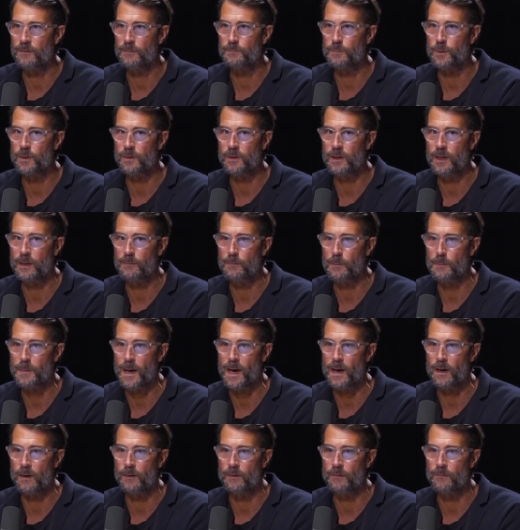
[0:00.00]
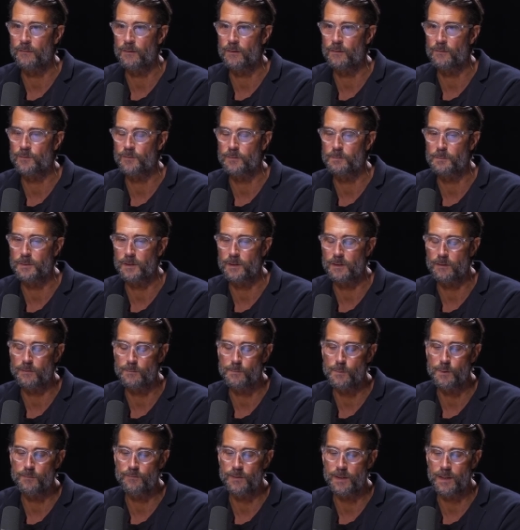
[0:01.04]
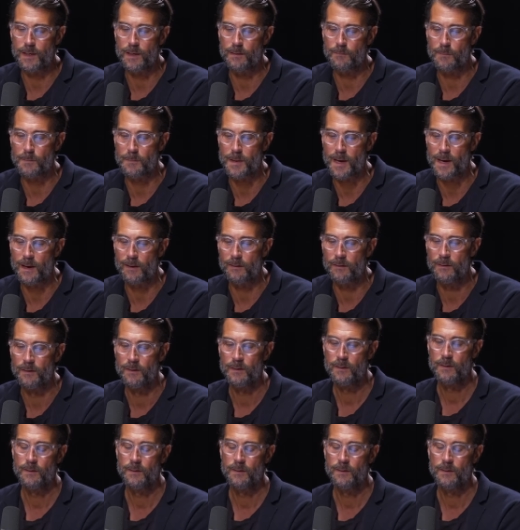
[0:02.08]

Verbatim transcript: the book came about and the, ultimately the movie came about.